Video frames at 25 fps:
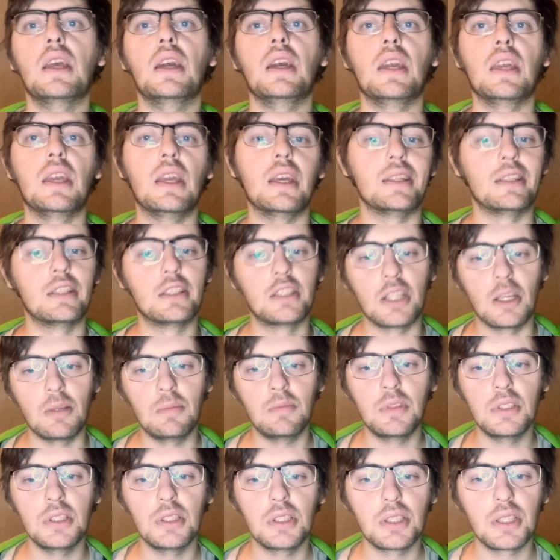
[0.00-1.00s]
I get
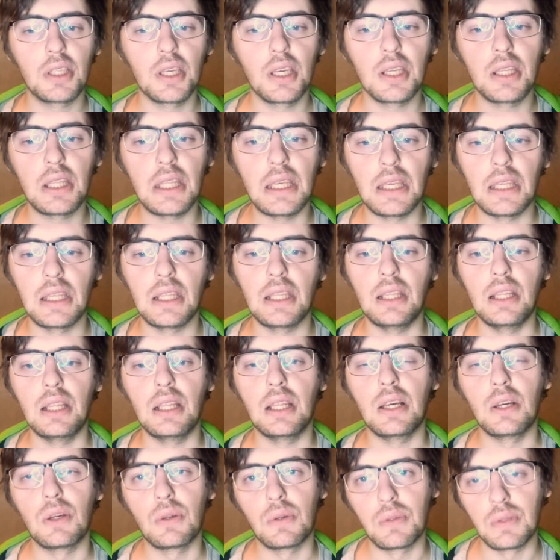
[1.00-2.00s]
jump scared, I
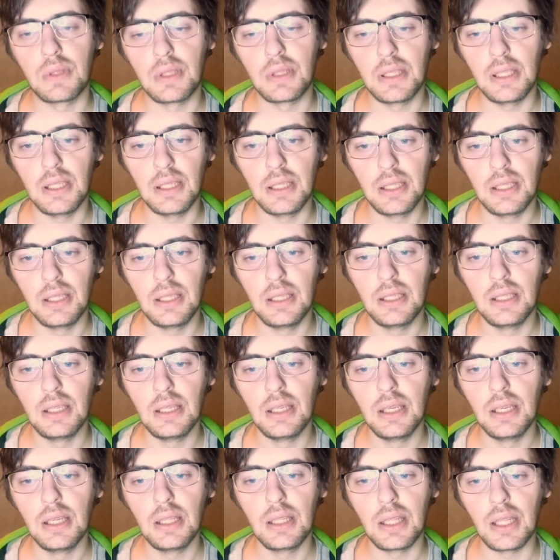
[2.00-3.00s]
logged that
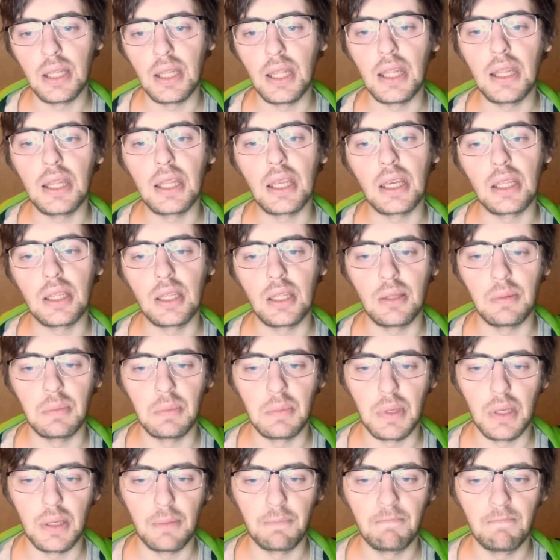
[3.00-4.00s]
it got
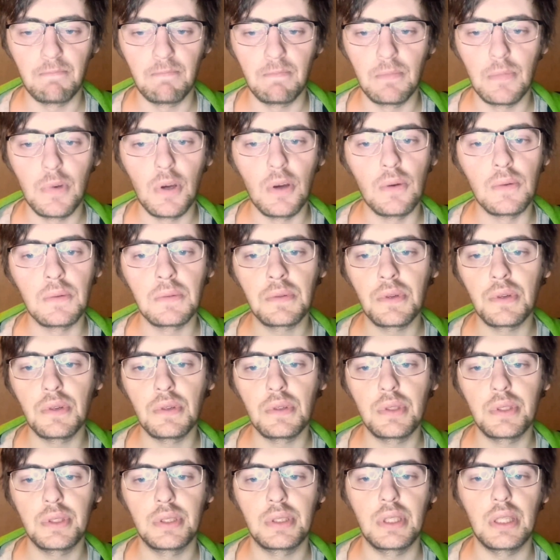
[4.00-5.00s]
me. Of
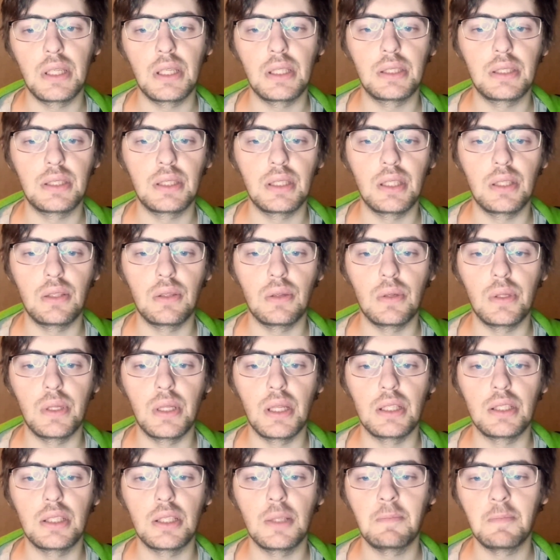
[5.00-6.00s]
course, there's not
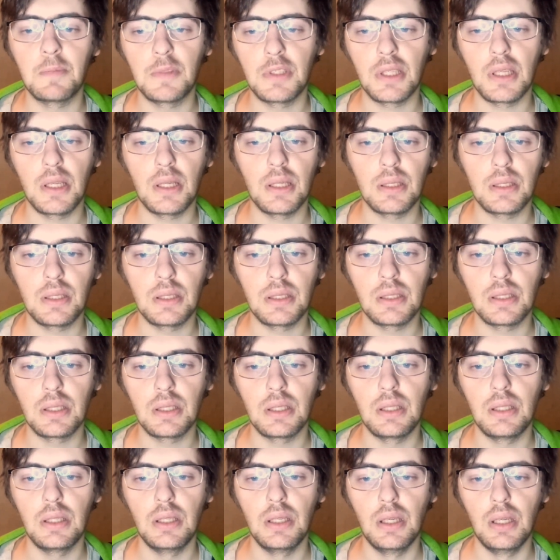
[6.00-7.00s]
only jump scares,
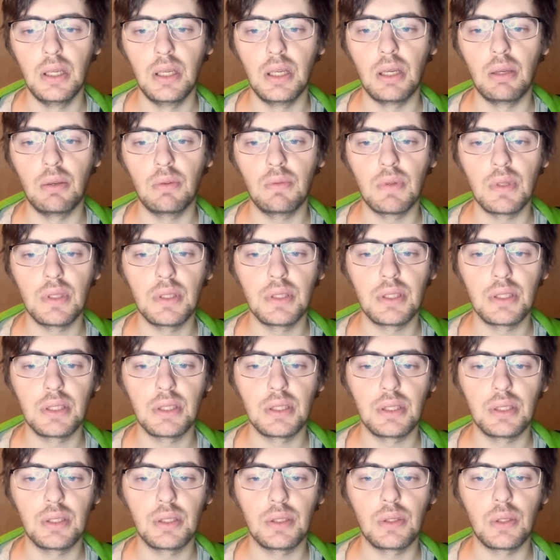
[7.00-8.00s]
I
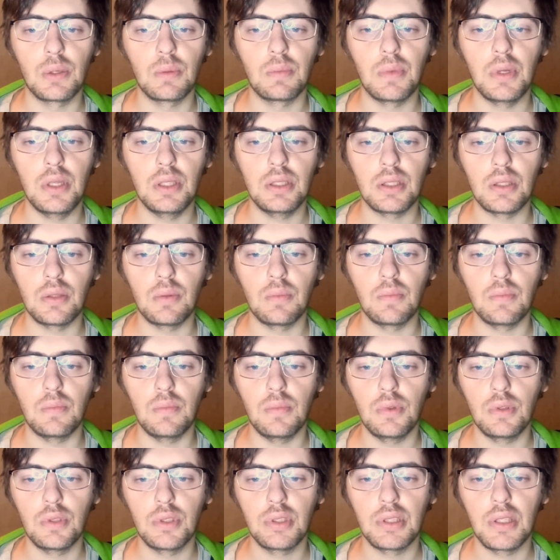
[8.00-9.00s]
guess to mention
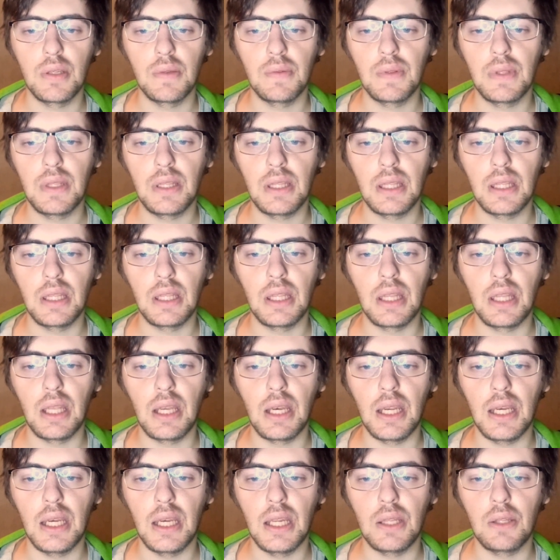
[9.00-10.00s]
more so, then
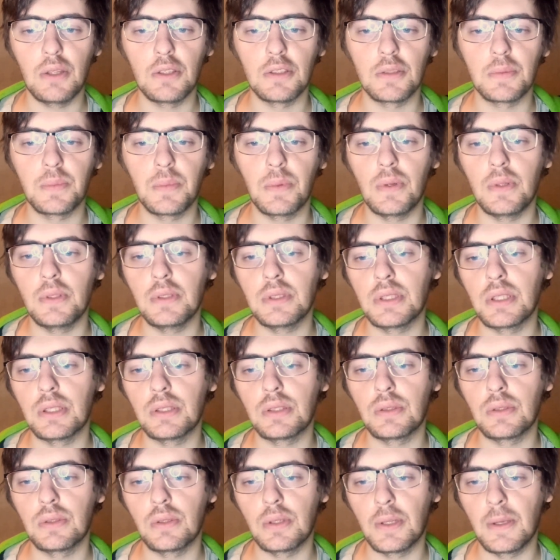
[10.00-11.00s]
I need to spoil the
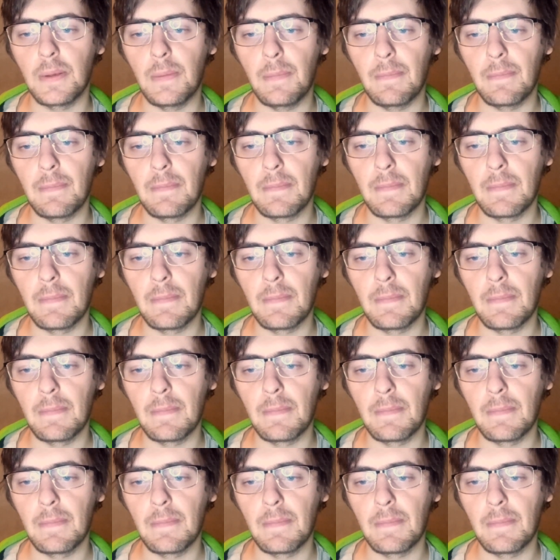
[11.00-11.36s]
story.